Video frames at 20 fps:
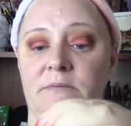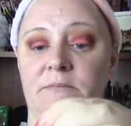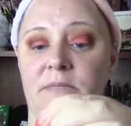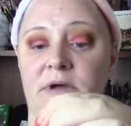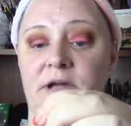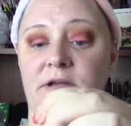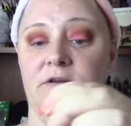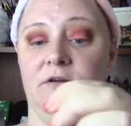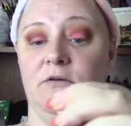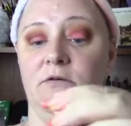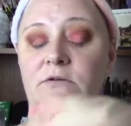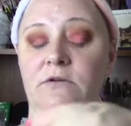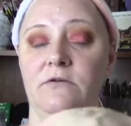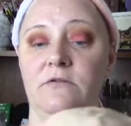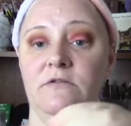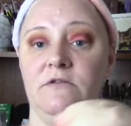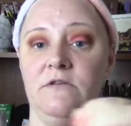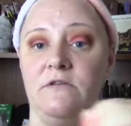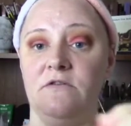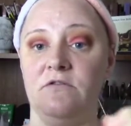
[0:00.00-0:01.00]
I don't
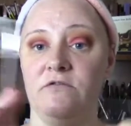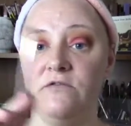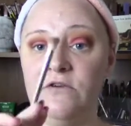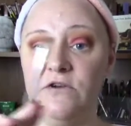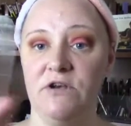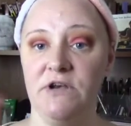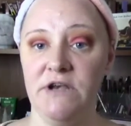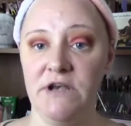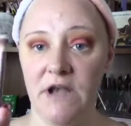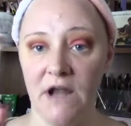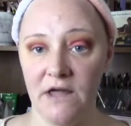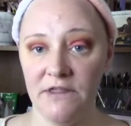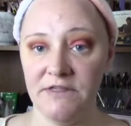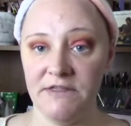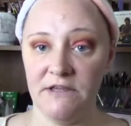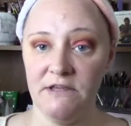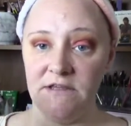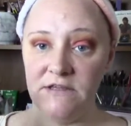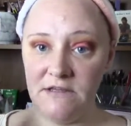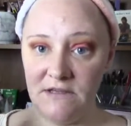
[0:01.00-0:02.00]
use this for
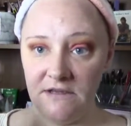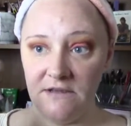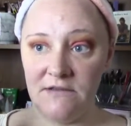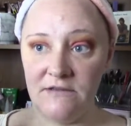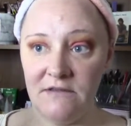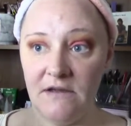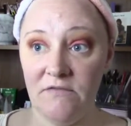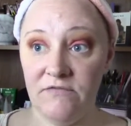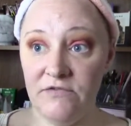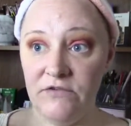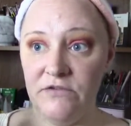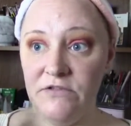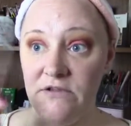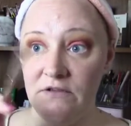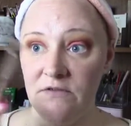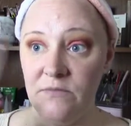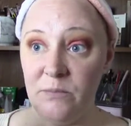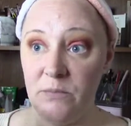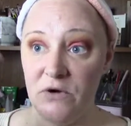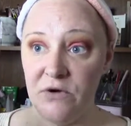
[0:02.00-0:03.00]
nothing except for
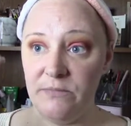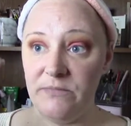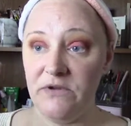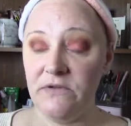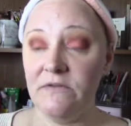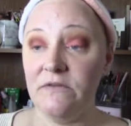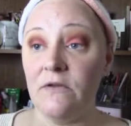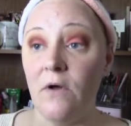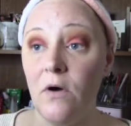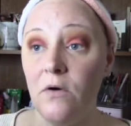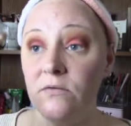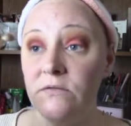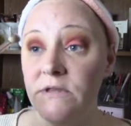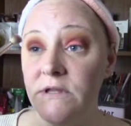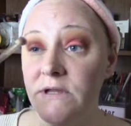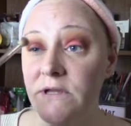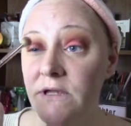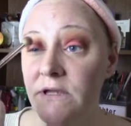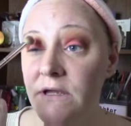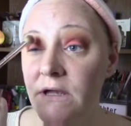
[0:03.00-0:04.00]
this purpose
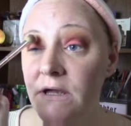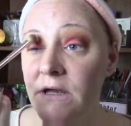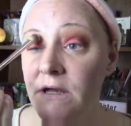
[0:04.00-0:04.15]
only.